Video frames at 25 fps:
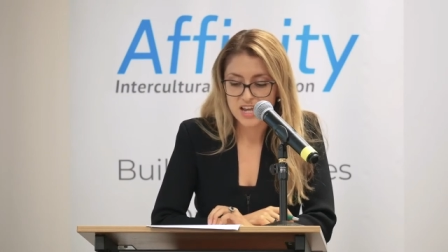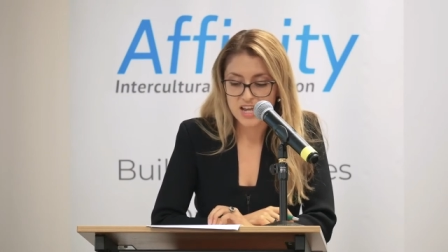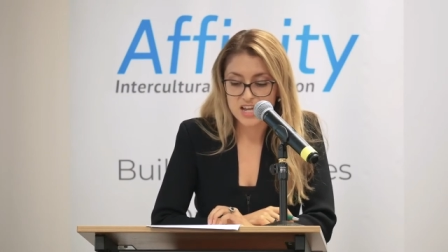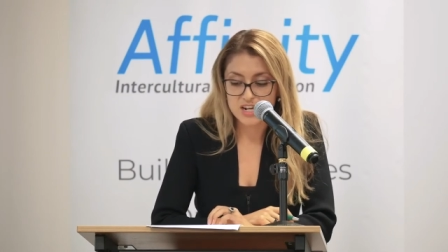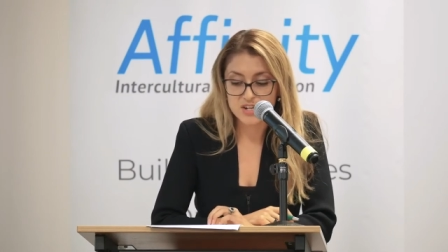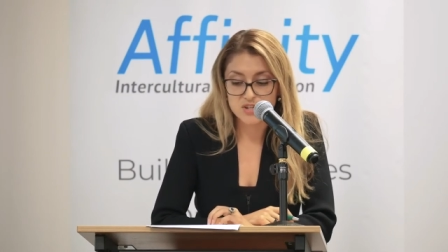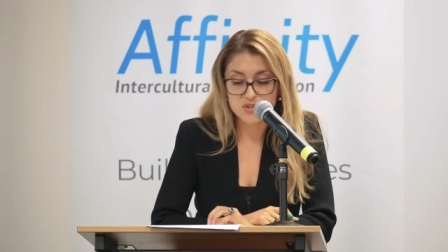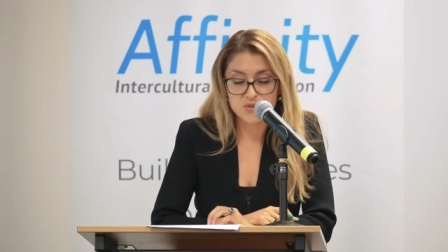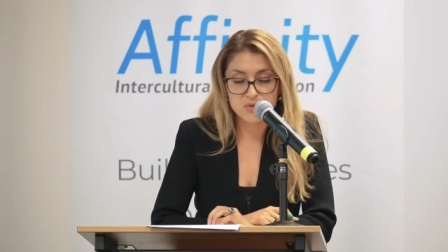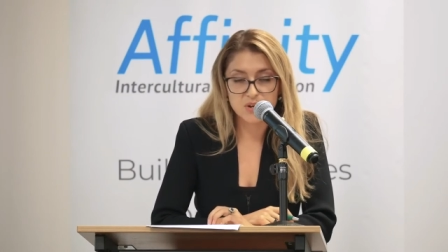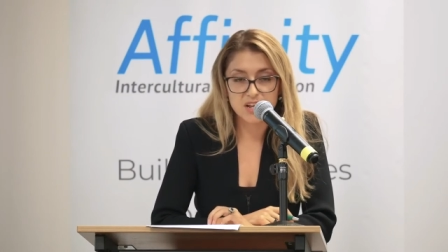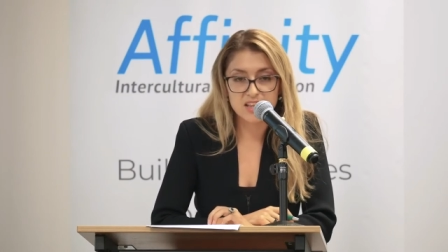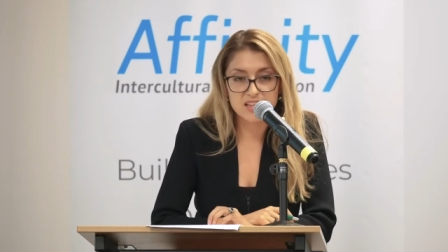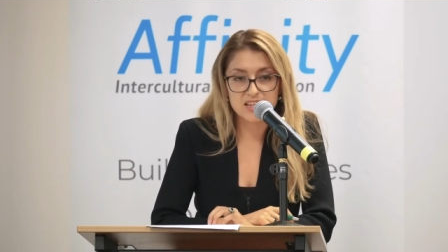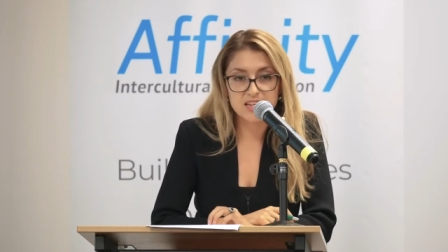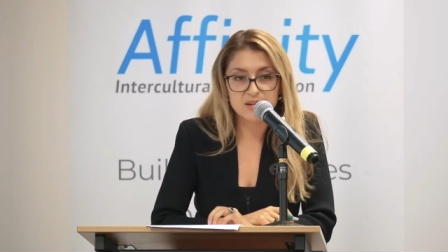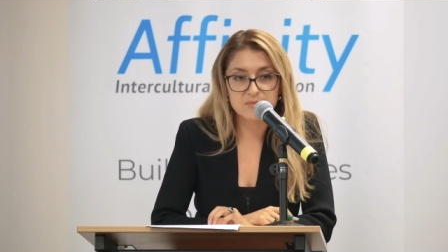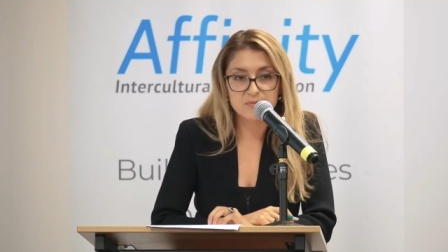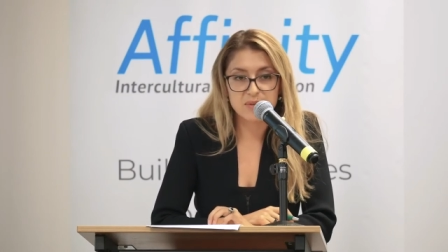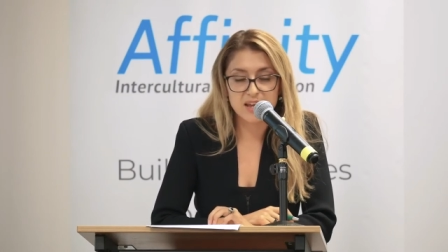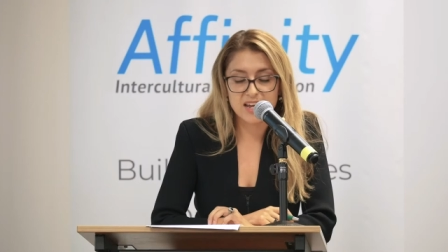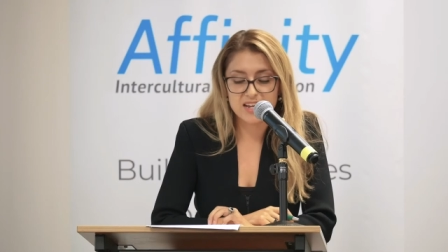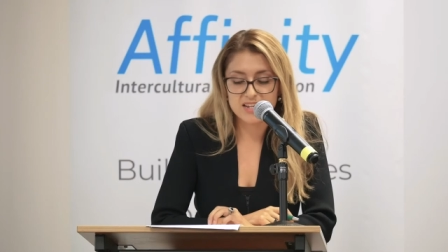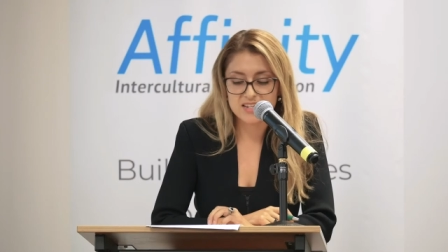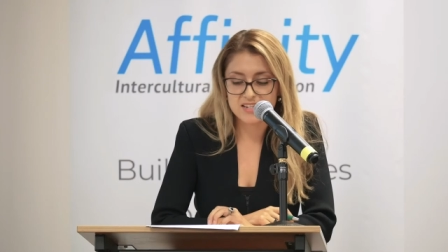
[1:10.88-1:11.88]
an Australian
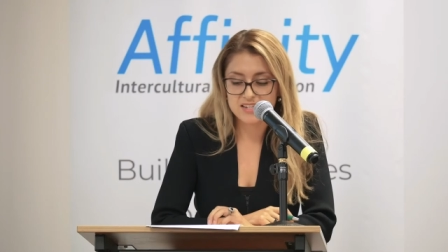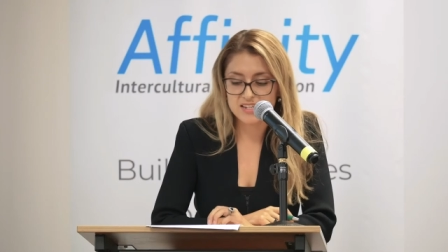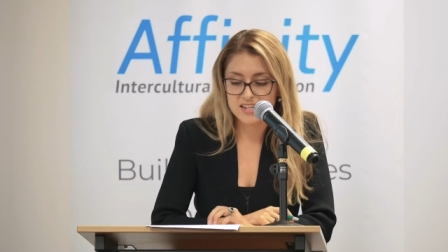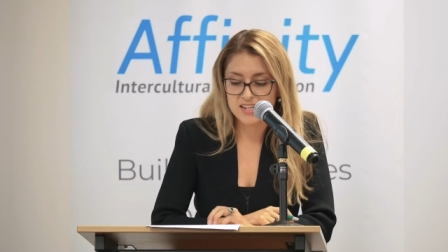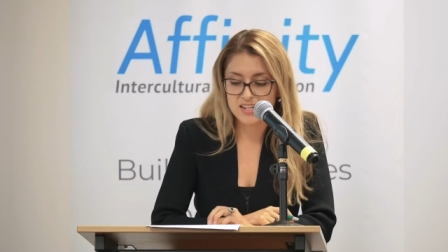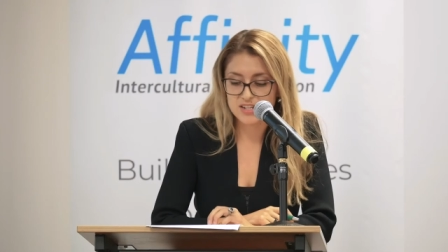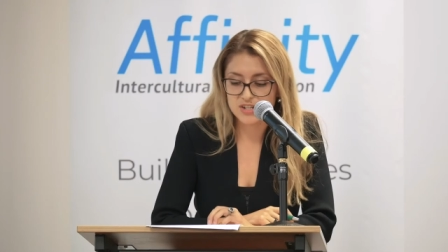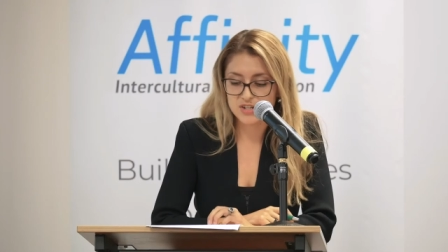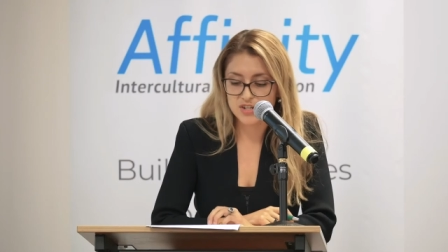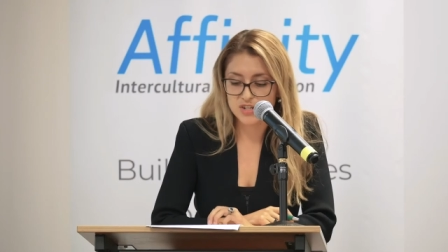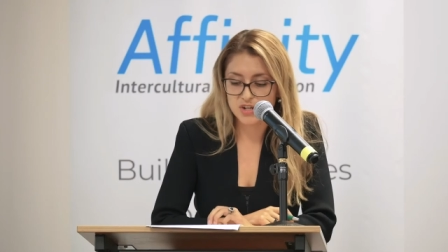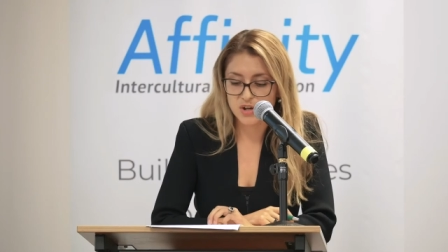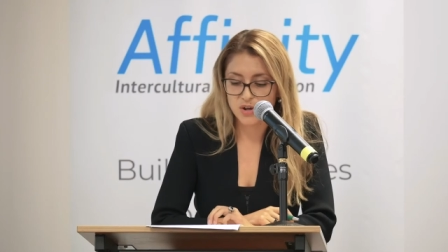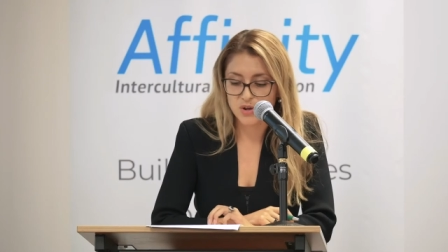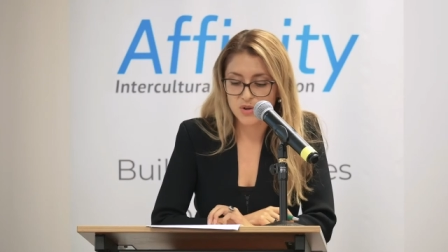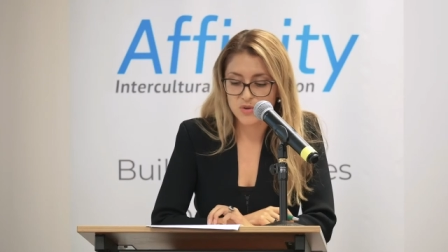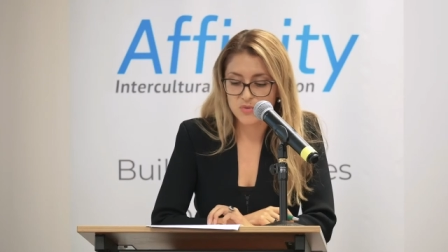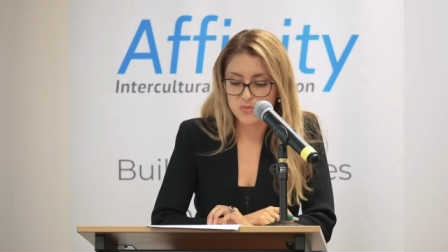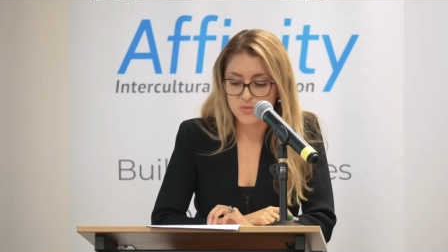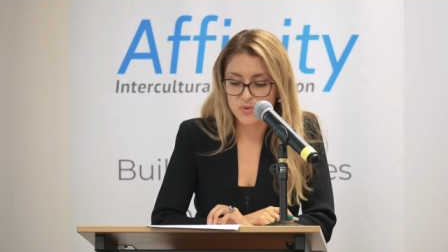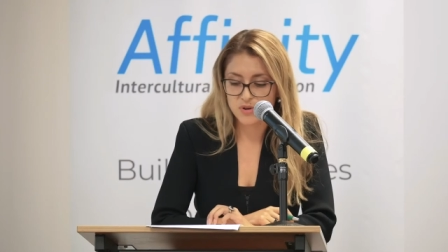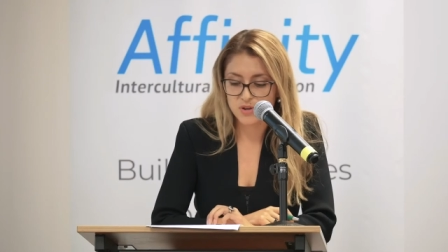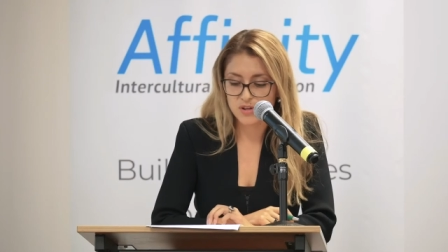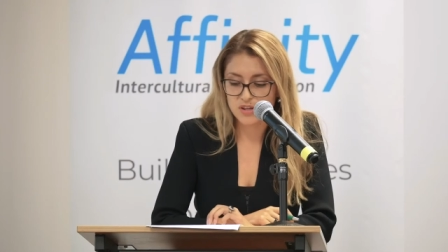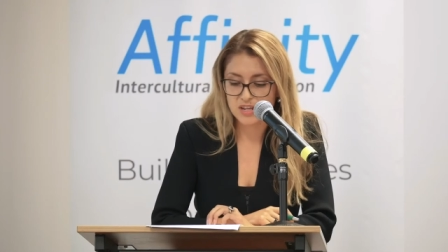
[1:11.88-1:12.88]
based NGO
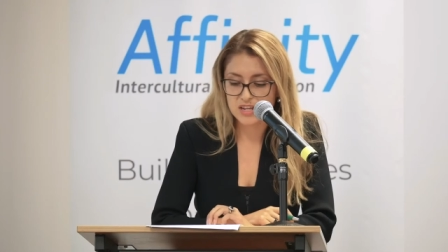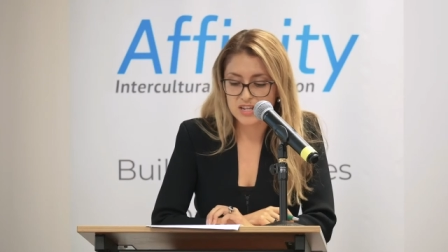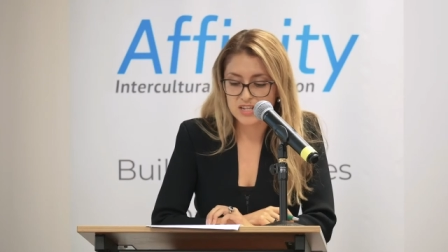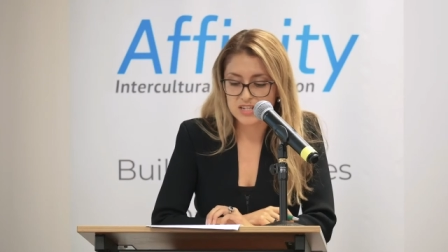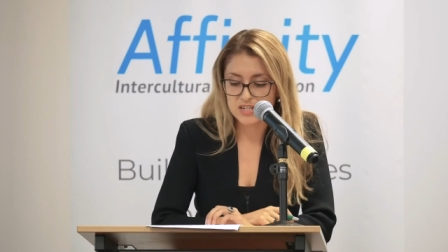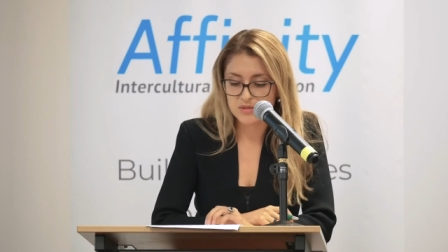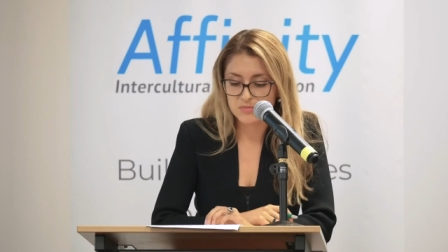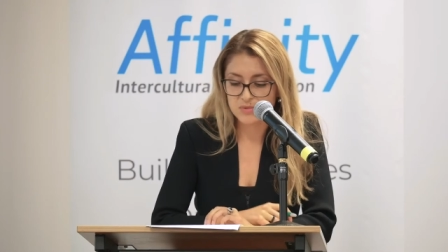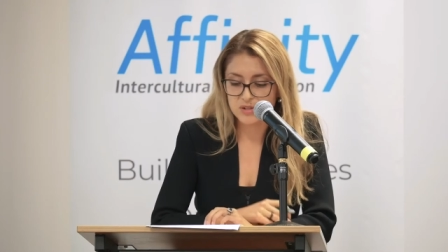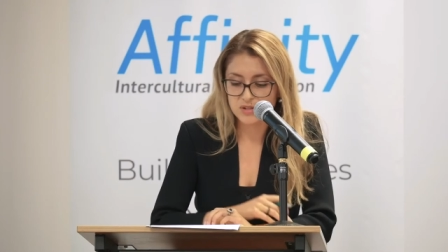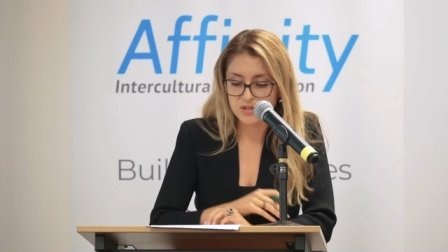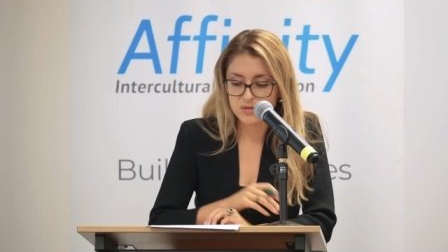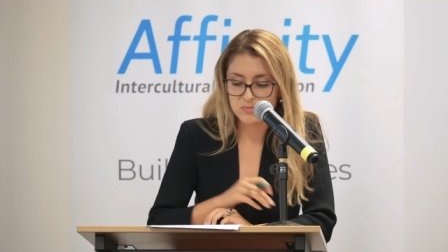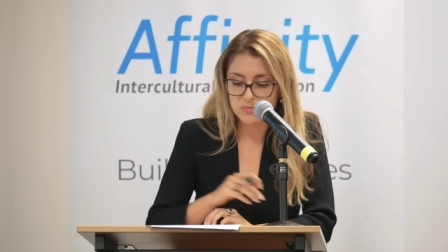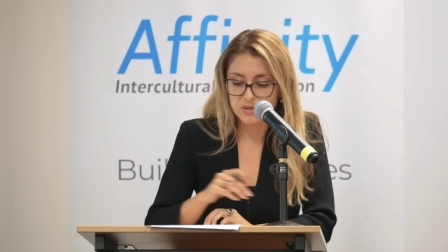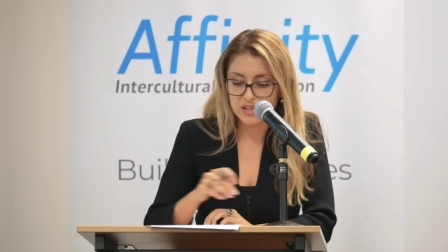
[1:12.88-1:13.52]
working to build